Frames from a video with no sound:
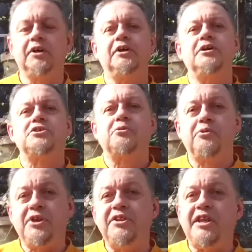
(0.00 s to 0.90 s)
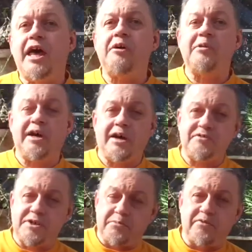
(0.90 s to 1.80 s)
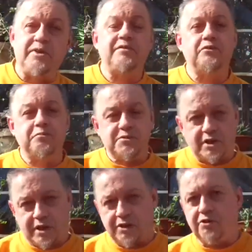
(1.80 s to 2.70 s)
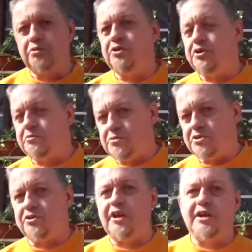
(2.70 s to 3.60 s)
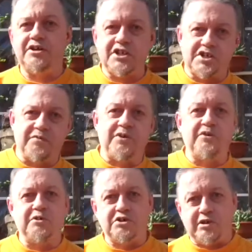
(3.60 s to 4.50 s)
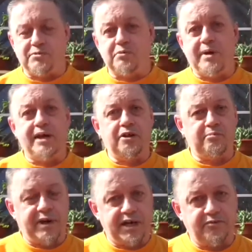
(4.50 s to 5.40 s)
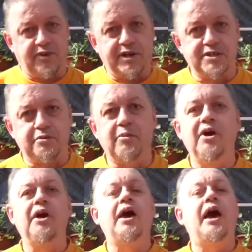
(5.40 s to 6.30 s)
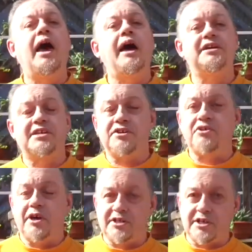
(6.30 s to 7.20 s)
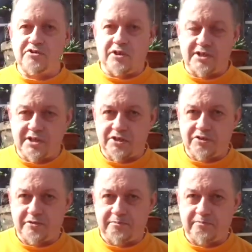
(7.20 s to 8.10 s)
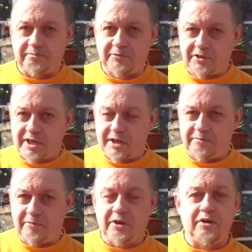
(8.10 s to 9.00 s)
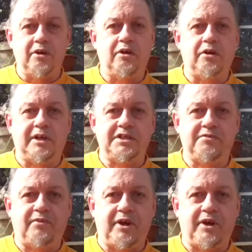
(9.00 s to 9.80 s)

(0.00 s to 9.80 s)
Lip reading: So within there we have Sempervivums, Ioniums, Dudleyas, Echeverias, Graptopedilum, Pachyphytum, etc, etc, etc. Okay? Oh, that's fine.